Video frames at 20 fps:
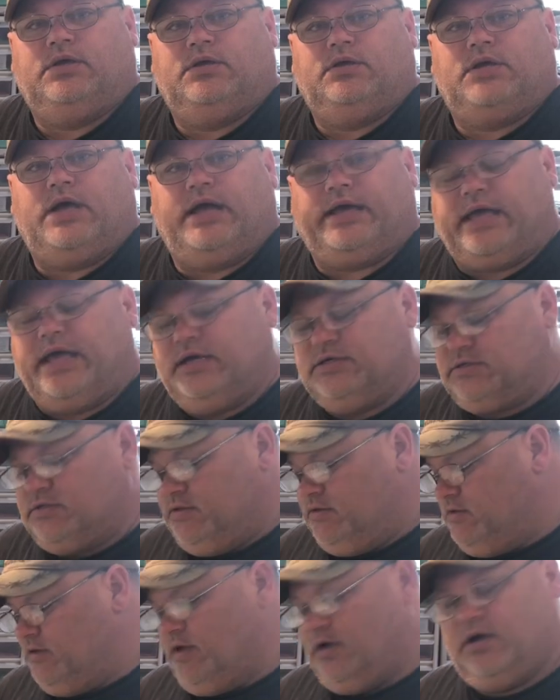Hi guys,
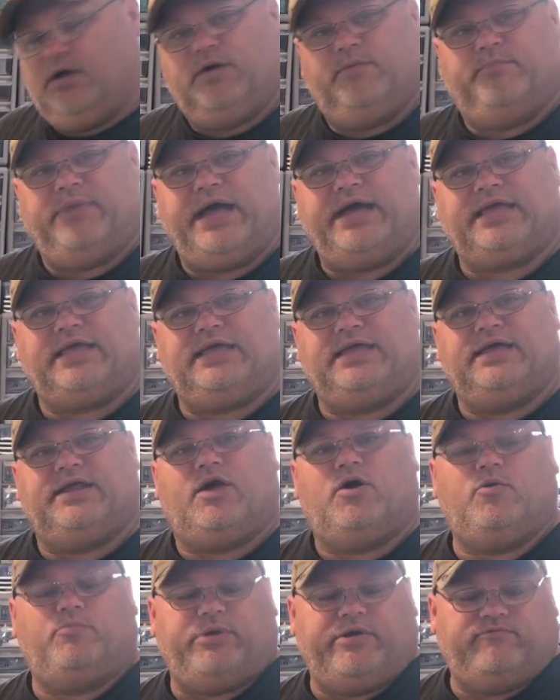uh, back again. I
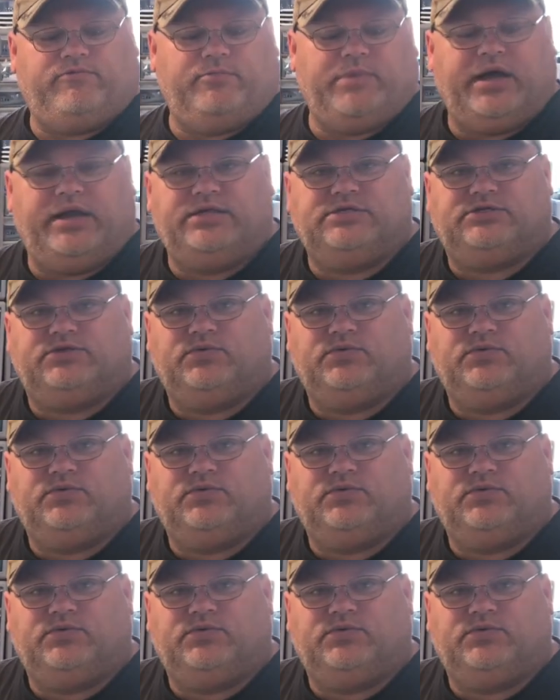hope everybody's